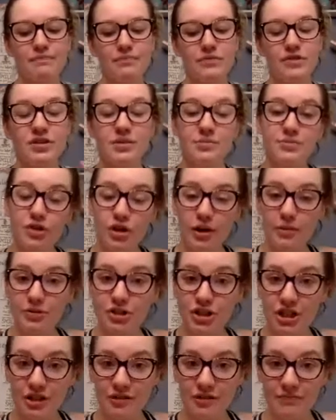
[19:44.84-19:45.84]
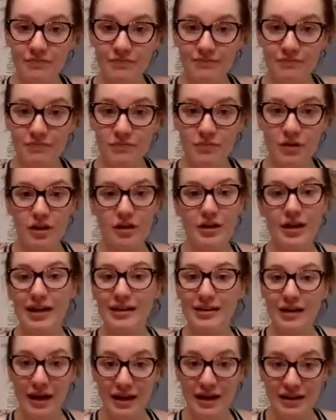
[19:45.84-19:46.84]
Subscription,
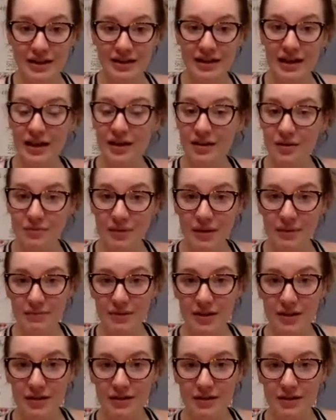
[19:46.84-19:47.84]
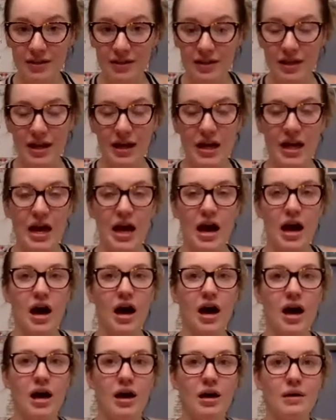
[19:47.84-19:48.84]
90-day commitment.
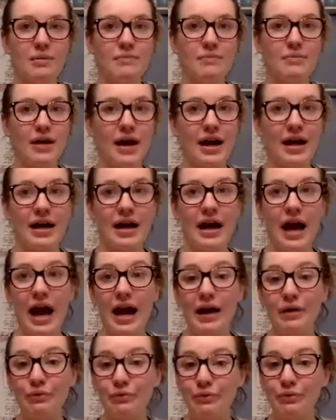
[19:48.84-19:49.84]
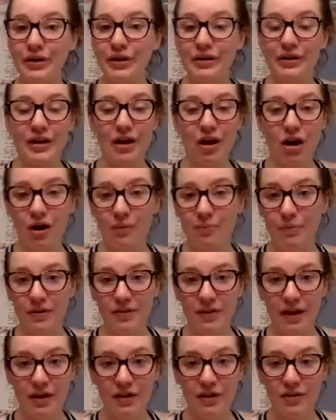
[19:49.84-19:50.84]
I really harp on
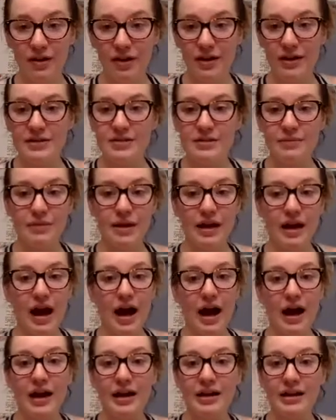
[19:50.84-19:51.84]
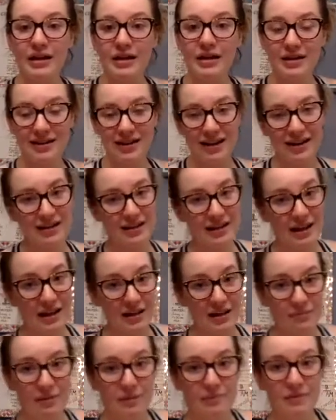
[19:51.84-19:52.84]
that, you guys. I'm like, I need a 90-day
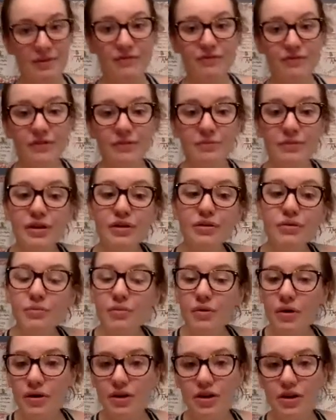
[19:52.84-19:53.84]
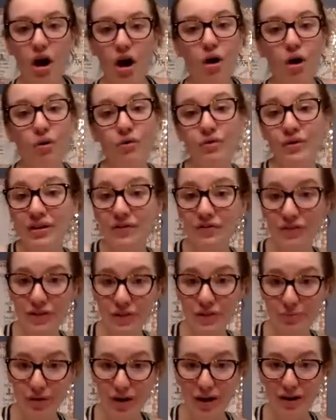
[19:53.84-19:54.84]
commitment from you, not only for
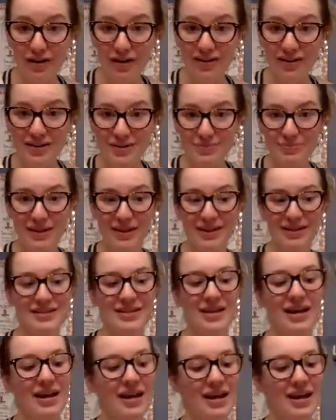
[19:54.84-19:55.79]
the products, because